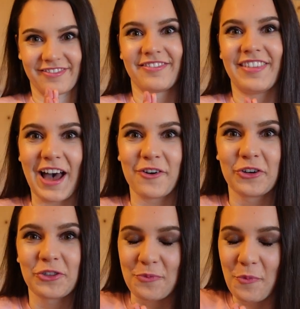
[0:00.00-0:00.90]

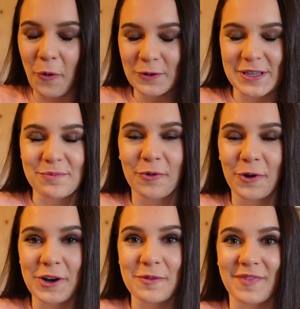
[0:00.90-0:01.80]
now the most
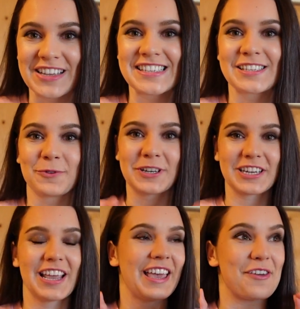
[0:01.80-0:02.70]
important muscles,
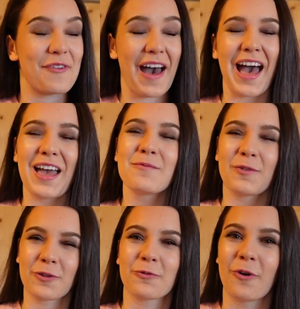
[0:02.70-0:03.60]
which, if I am
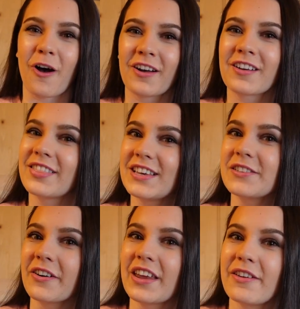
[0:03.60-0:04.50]
not wrong, these
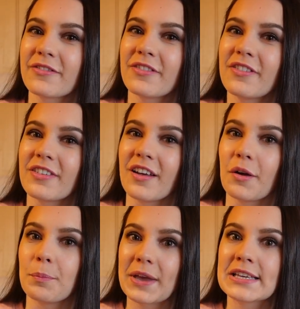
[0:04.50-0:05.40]
are even the
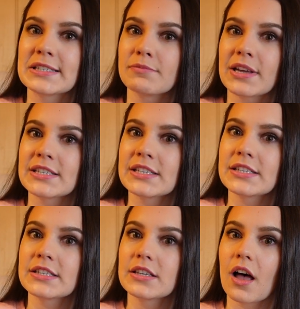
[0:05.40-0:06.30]
biggest
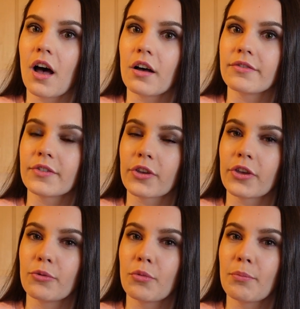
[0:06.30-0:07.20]
muscles of the
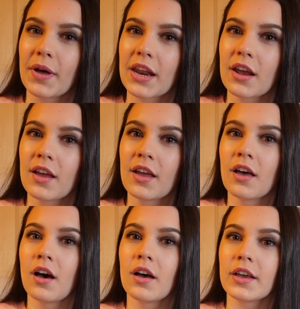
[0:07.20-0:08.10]
human body,
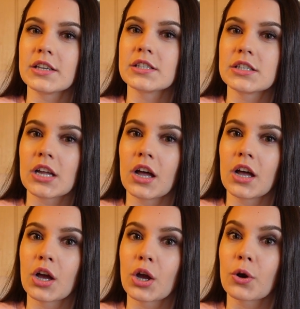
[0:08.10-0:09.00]
is
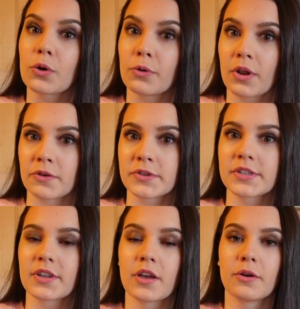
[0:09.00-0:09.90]
the gluteus,
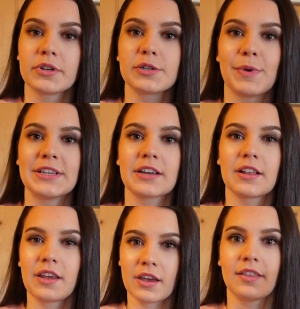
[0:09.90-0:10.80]
which is
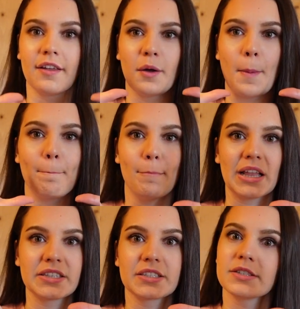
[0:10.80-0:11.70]
basically the
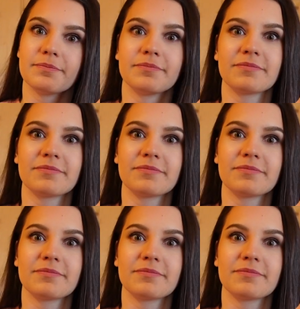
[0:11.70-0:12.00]
butt.